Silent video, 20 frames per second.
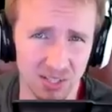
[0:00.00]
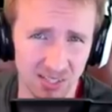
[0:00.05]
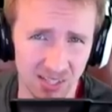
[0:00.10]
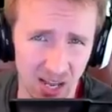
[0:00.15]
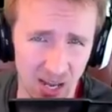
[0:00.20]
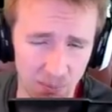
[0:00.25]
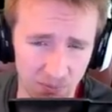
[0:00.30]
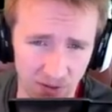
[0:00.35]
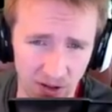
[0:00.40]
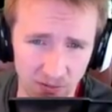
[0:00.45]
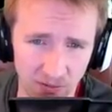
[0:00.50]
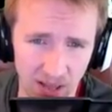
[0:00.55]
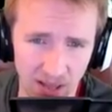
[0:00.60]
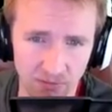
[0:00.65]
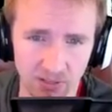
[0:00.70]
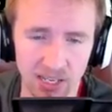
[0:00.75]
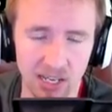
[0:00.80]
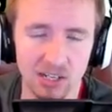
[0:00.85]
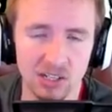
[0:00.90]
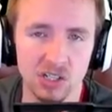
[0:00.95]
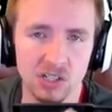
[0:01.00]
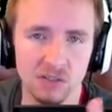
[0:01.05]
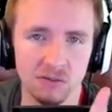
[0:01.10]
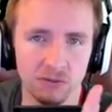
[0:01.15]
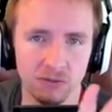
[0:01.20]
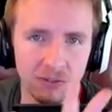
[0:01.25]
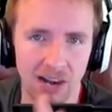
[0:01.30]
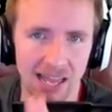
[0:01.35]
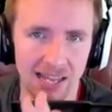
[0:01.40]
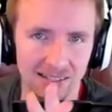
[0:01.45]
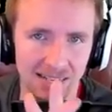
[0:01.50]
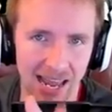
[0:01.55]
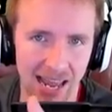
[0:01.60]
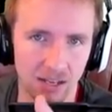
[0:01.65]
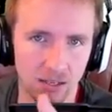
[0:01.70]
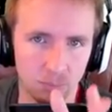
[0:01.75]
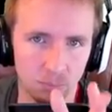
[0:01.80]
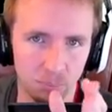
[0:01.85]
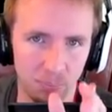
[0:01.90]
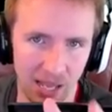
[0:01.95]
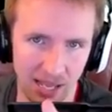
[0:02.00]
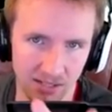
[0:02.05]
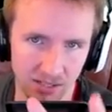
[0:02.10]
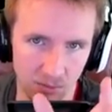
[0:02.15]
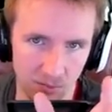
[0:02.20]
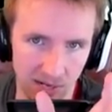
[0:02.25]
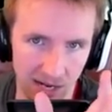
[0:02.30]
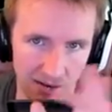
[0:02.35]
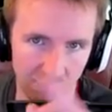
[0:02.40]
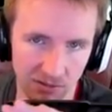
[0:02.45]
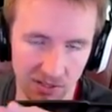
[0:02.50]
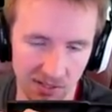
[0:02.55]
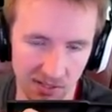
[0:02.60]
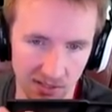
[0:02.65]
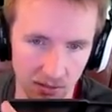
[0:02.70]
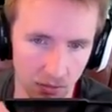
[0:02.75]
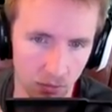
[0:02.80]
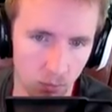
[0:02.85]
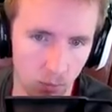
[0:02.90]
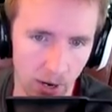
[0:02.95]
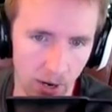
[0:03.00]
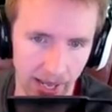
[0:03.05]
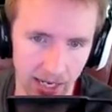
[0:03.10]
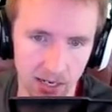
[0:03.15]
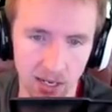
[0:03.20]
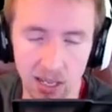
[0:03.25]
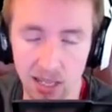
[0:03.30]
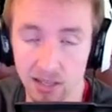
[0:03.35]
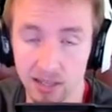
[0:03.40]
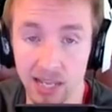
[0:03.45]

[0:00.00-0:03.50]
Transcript: Type 5 Heavy are just flat out better in every single way.